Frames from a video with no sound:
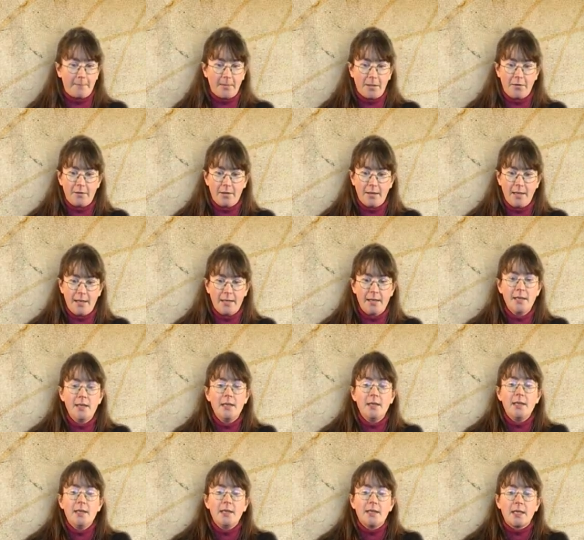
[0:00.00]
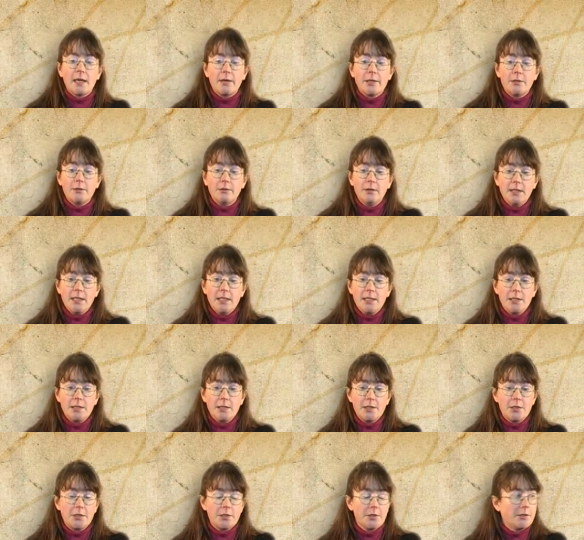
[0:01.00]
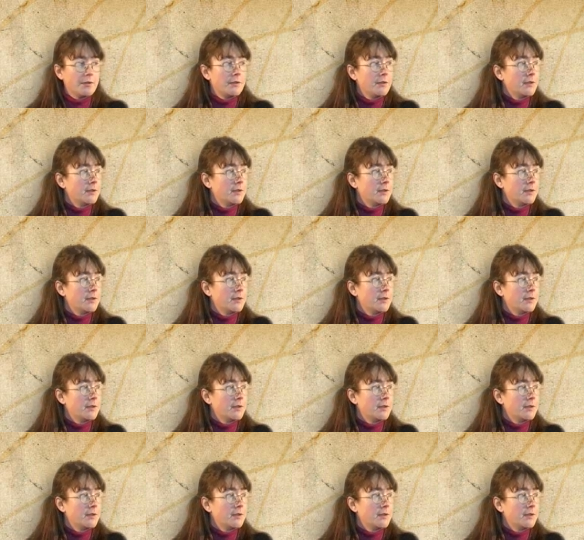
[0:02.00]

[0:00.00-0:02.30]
Okay. Now, you'll need to